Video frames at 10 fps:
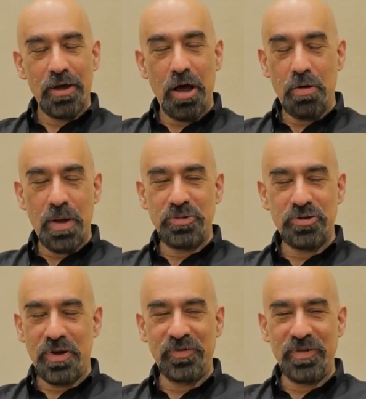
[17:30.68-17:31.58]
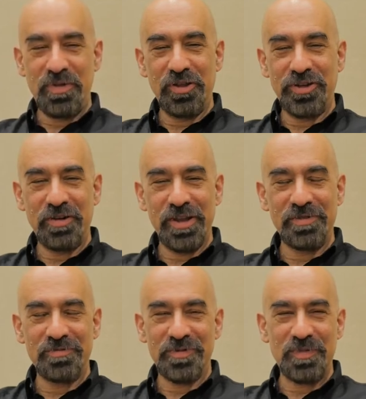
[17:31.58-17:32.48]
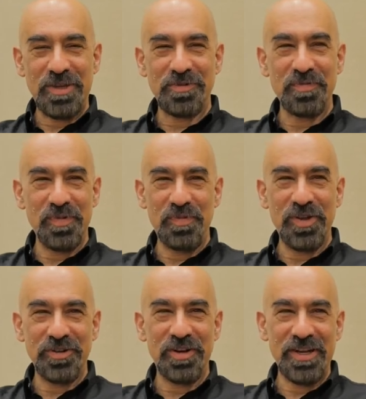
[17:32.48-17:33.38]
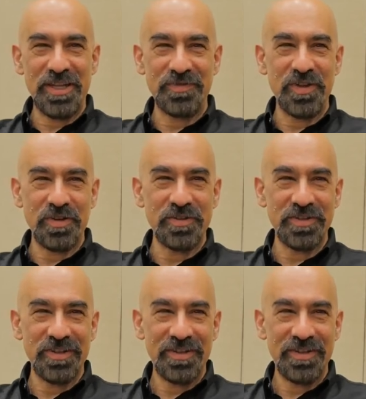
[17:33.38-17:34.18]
Oh, I'm sure I've seen military test vehicles.